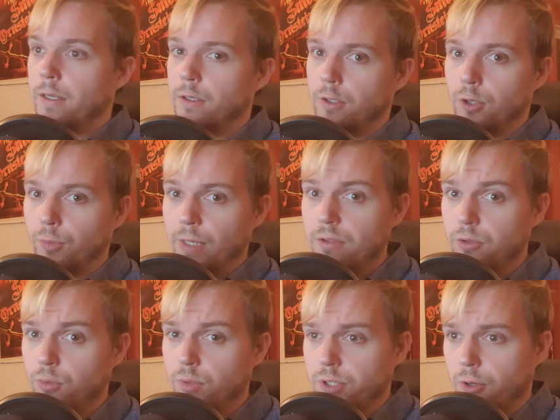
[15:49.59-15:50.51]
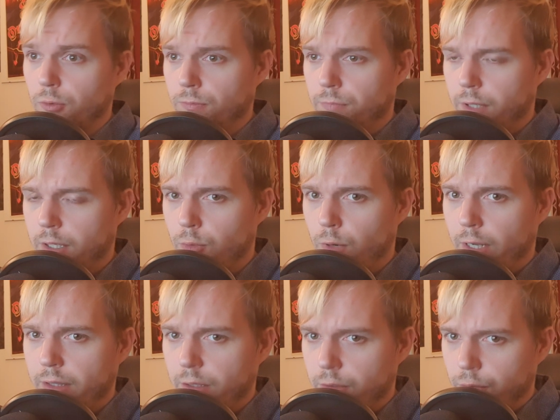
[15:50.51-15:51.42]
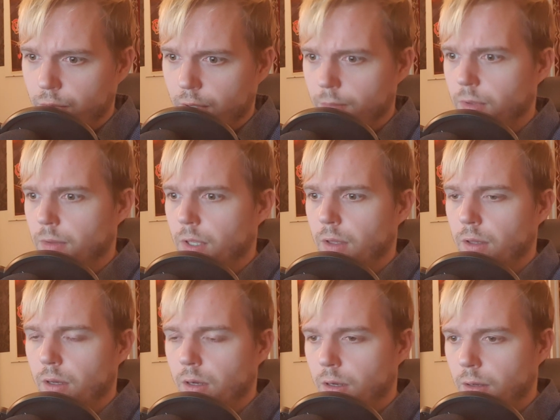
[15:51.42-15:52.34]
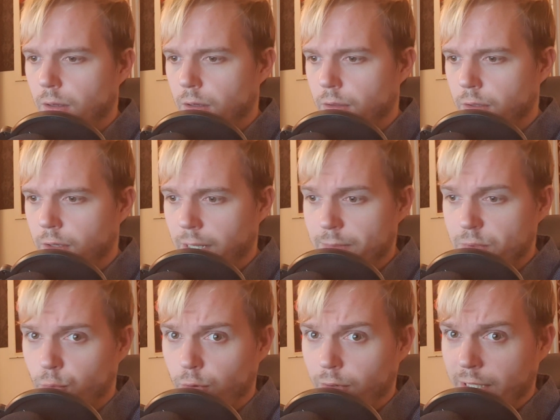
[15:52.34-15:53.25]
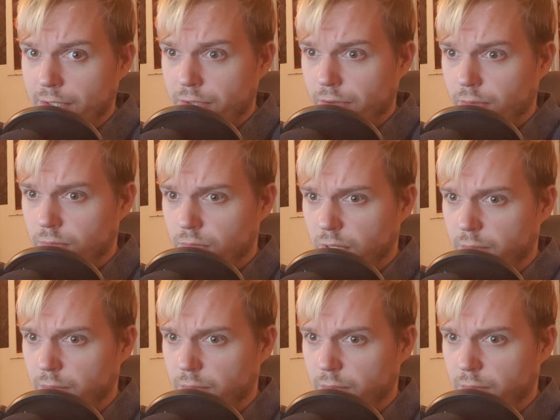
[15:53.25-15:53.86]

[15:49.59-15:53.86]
And, in doing so, in writing to them, the claims were released.